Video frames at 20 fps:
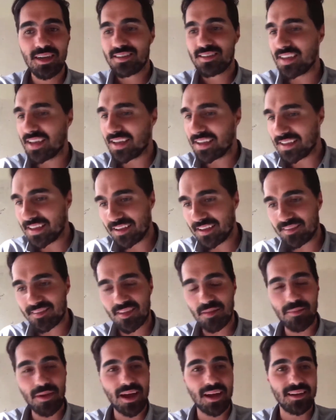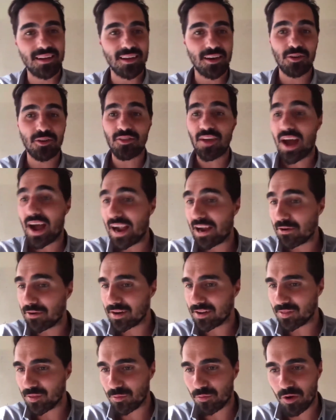saying yes to bad deals,
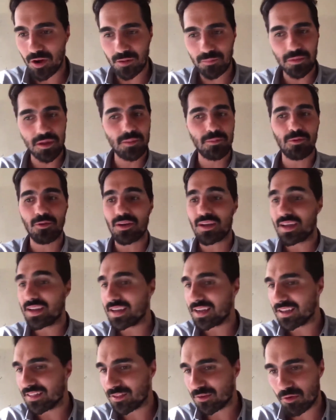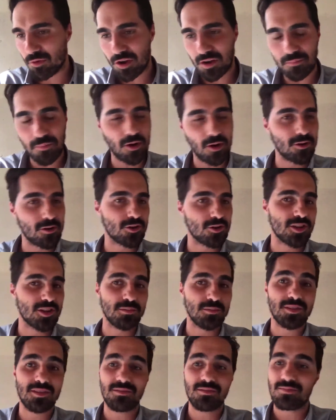hiring the wrong people, getting in the wrong
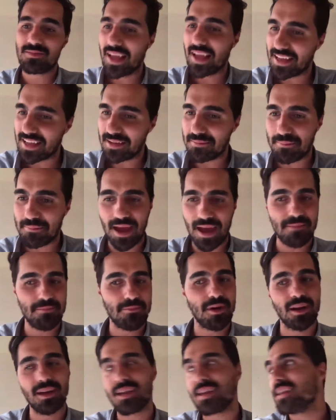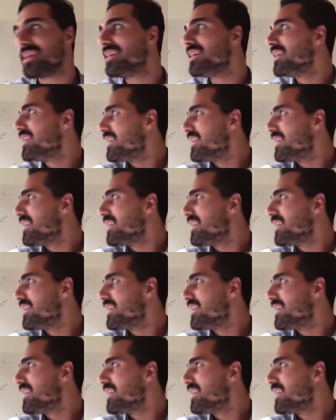partnerships, taking bad money,